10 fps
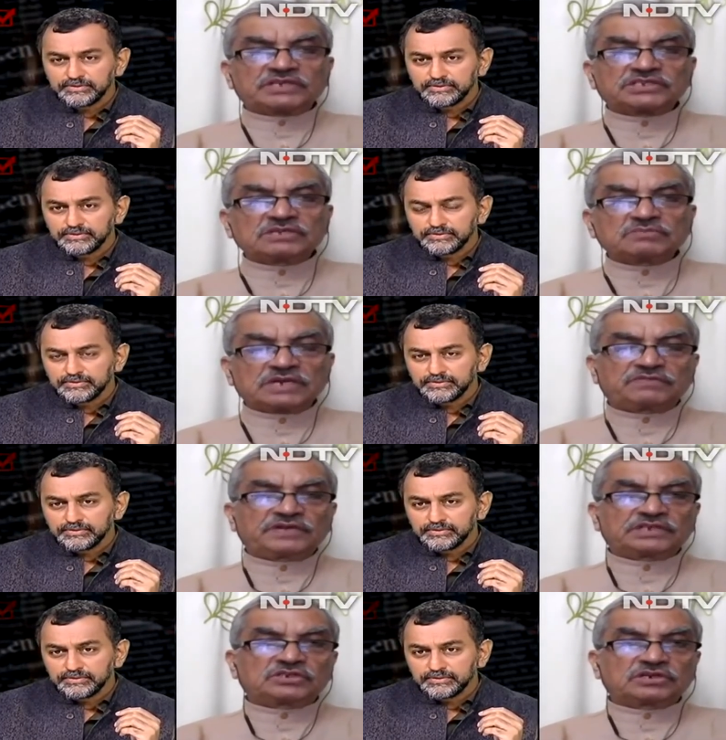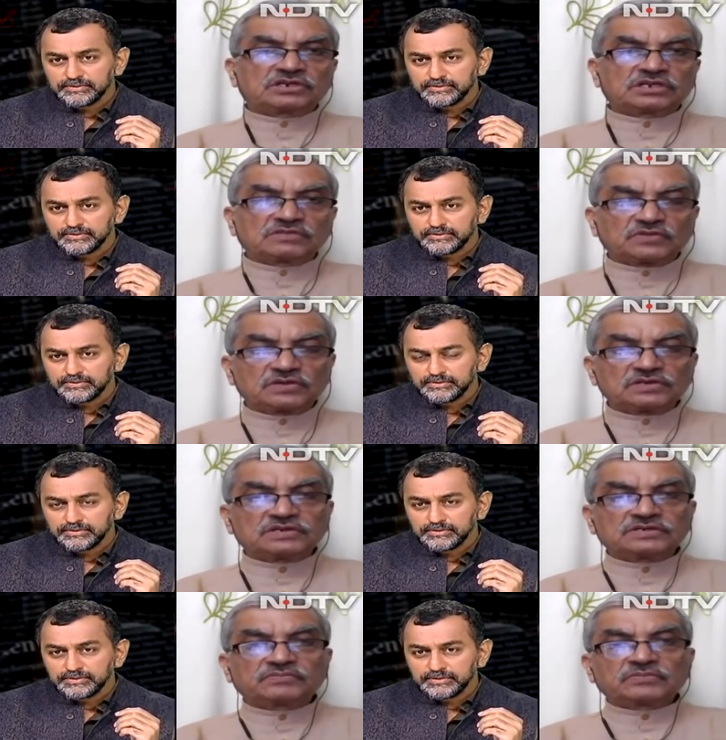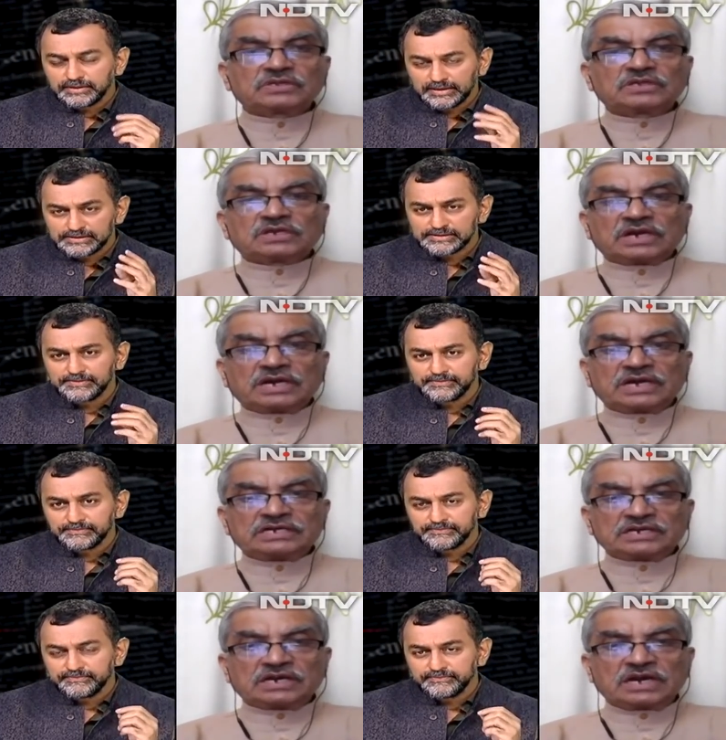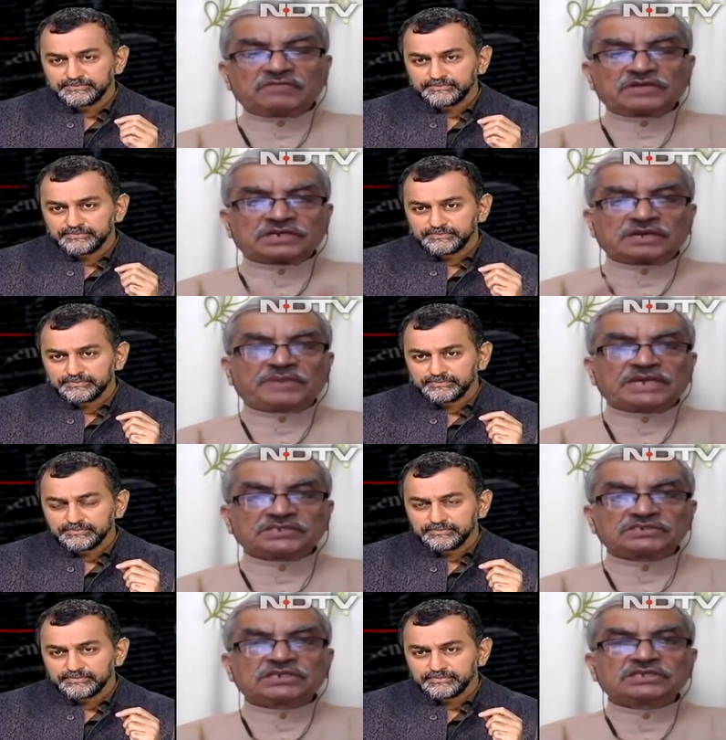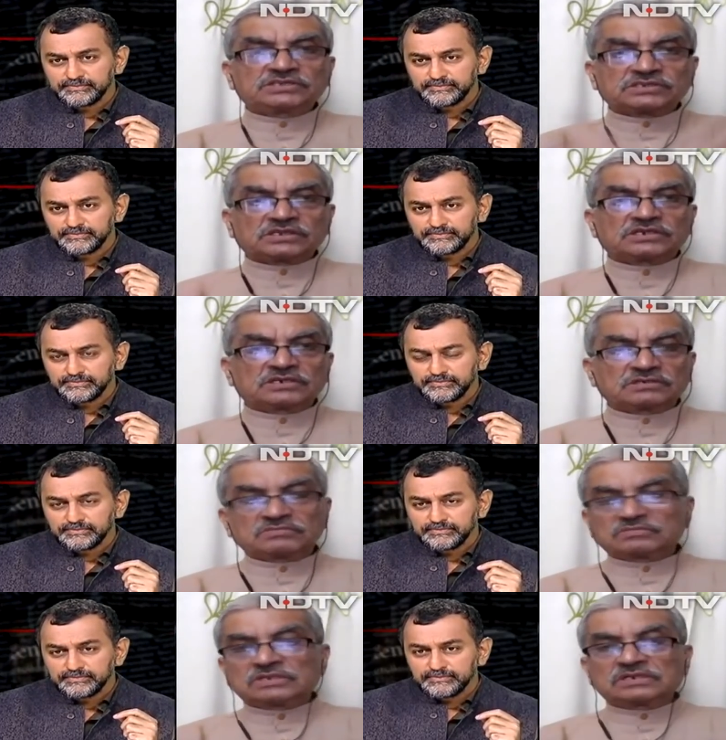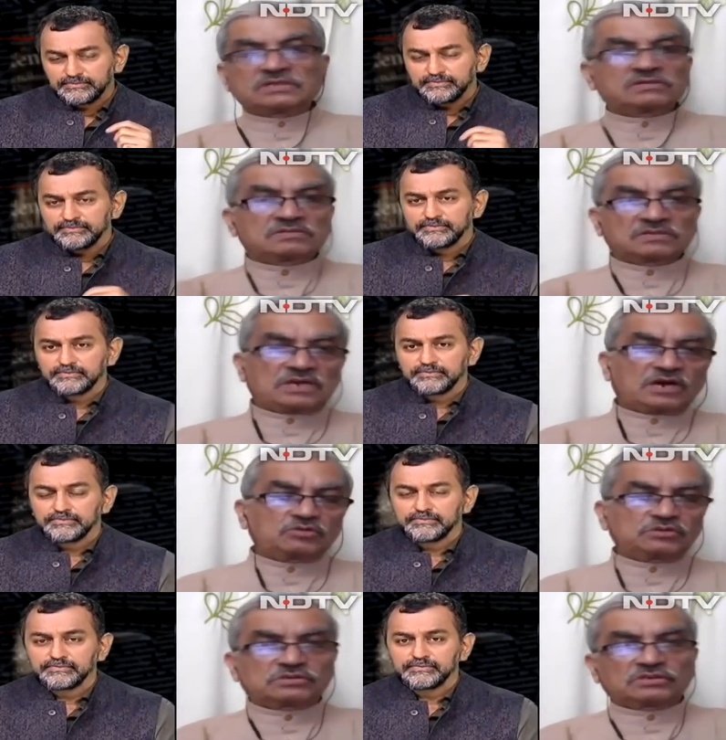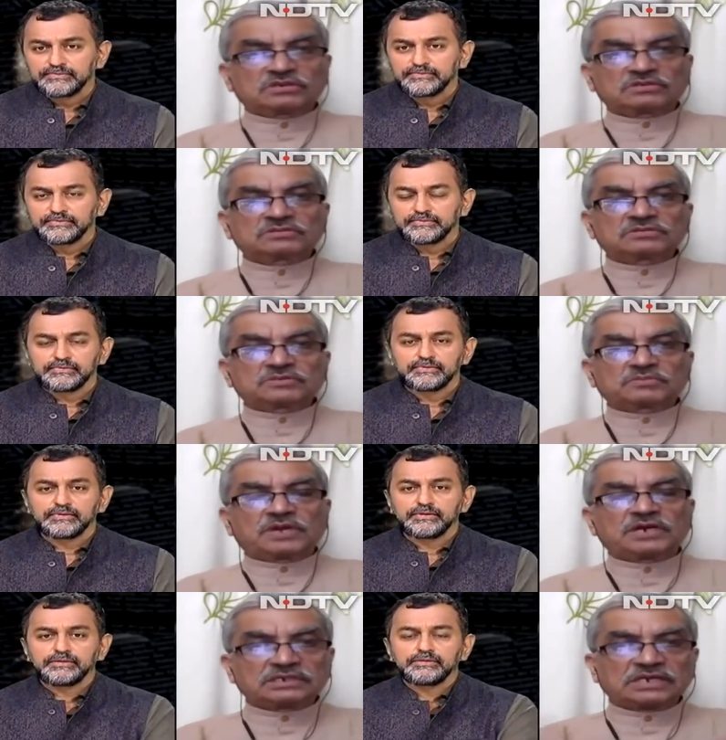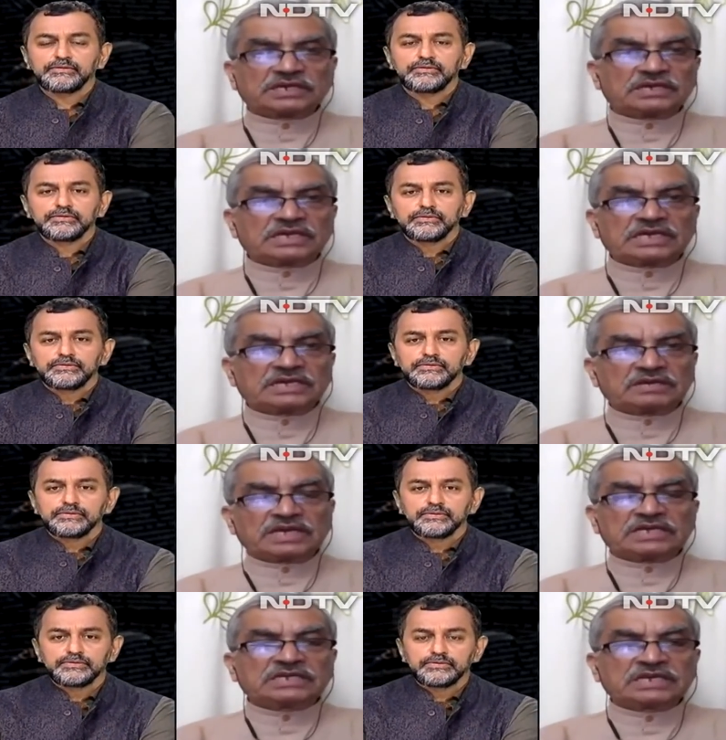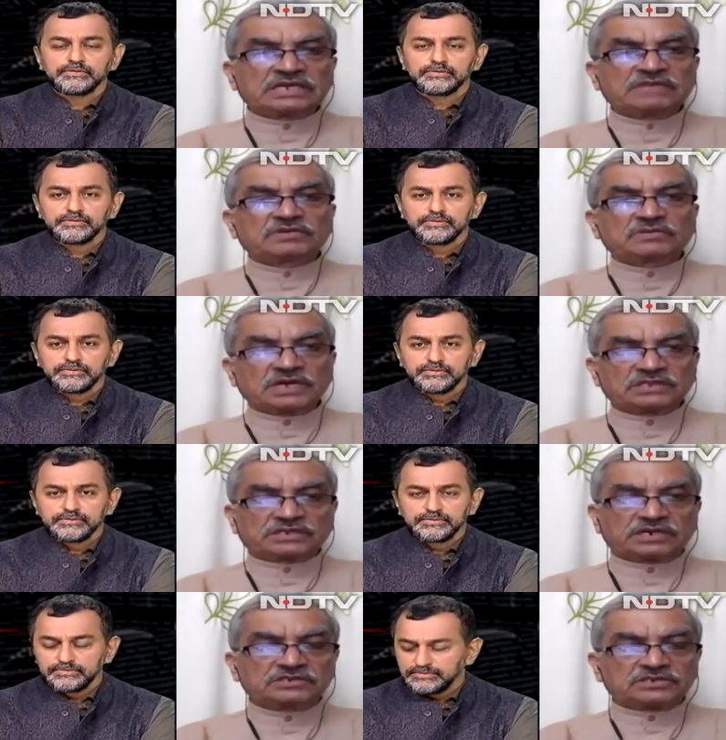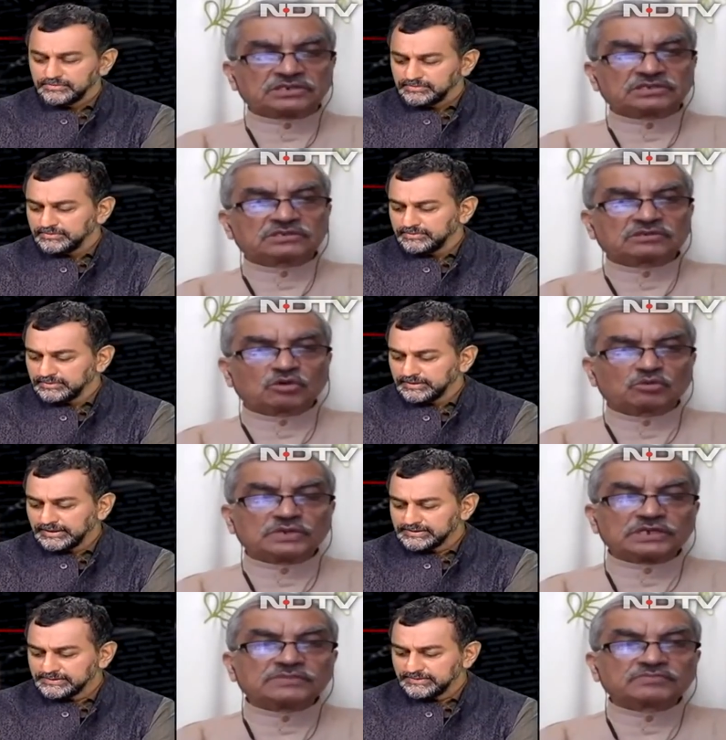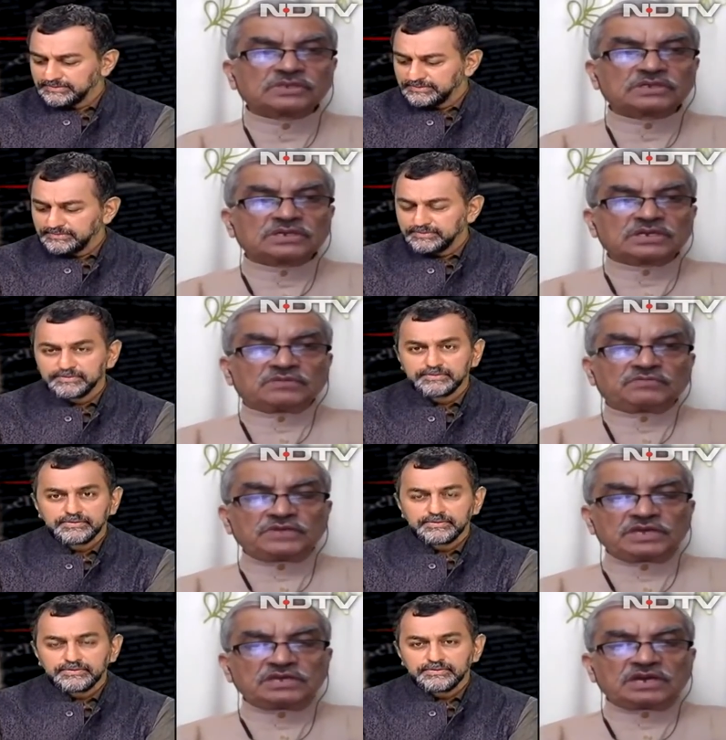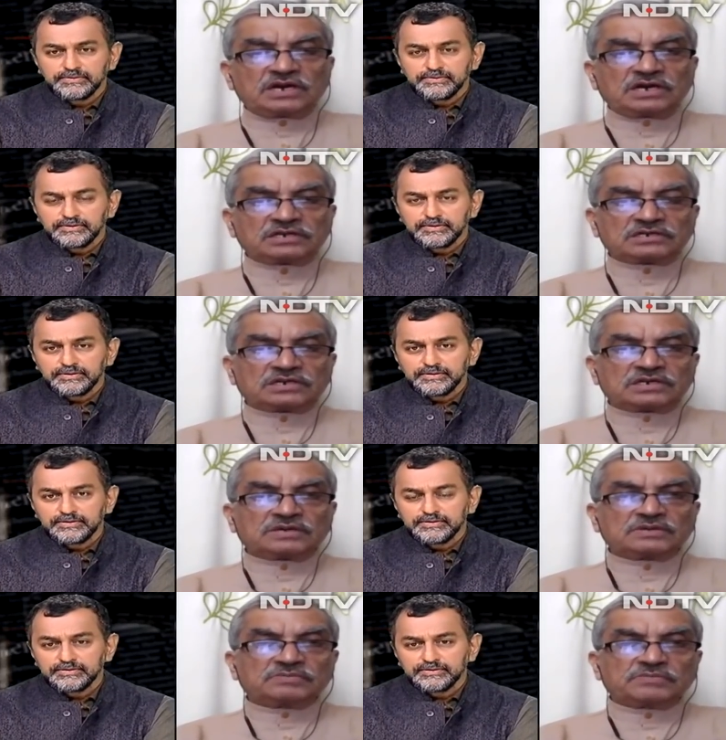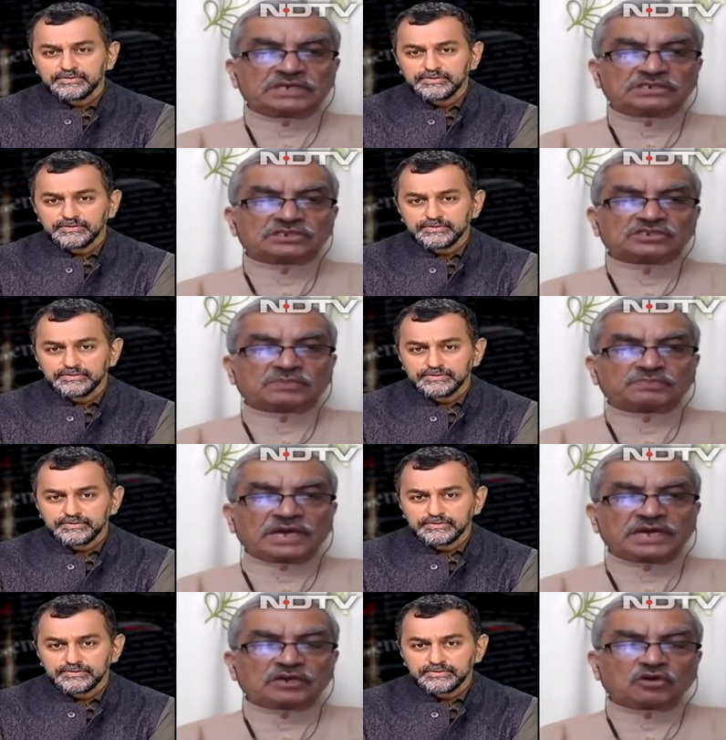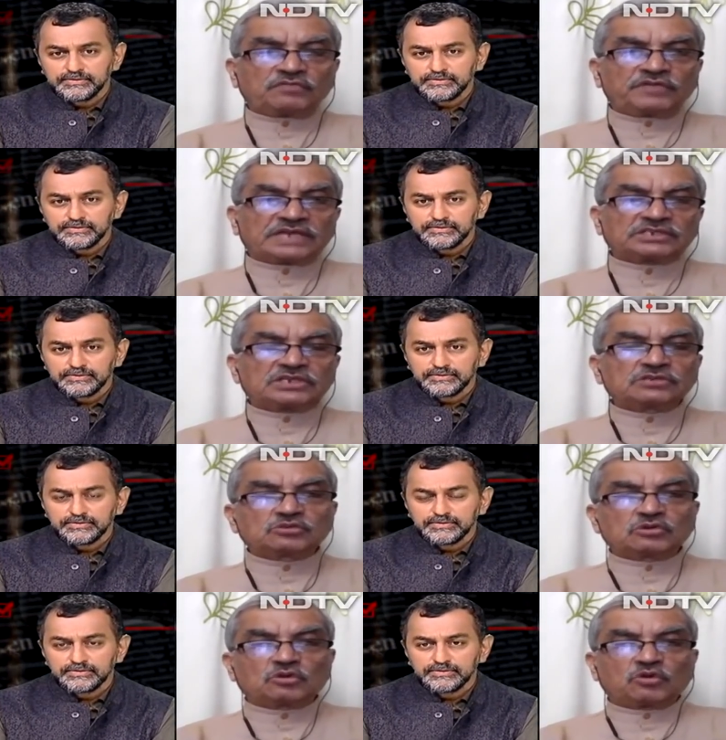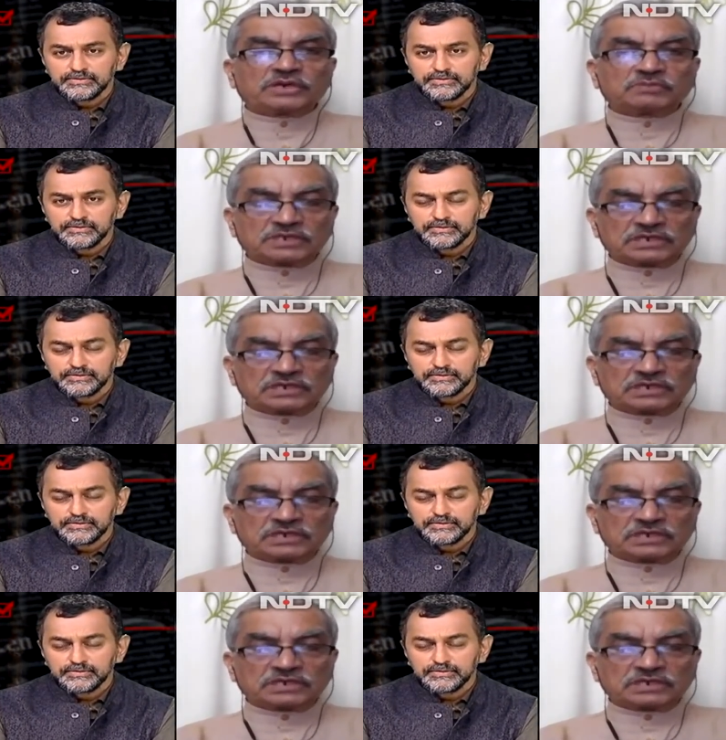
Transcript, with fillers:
Speaker 1: vaccine manufacturer in the world. Yes. And uh, our capacities uh, uh, outsmart uh, any and every other country globally. Yes. We are a major supplier of vaccines to low and